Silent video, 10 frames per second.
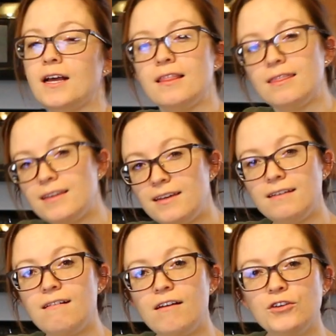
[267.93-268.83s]
a
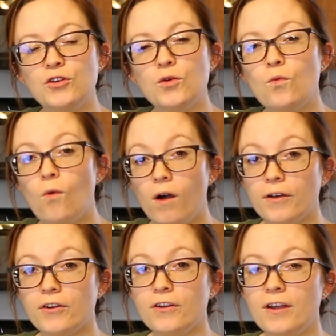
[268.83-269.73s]
lid on your
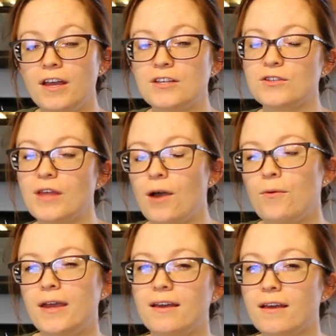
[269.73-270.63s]
water so that
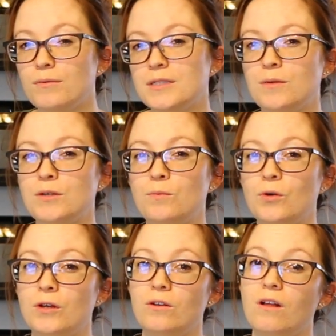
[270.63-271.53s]
way it comes up to
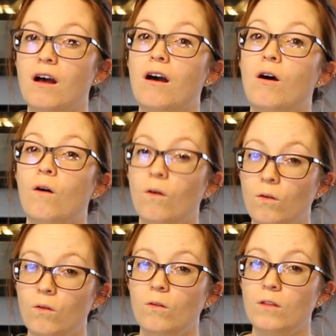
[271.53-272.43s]
boil a
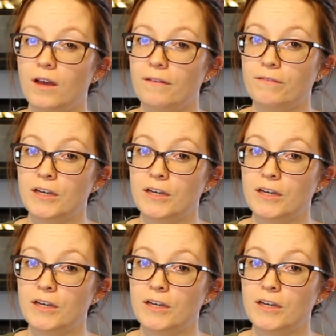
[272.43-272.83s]
whole lot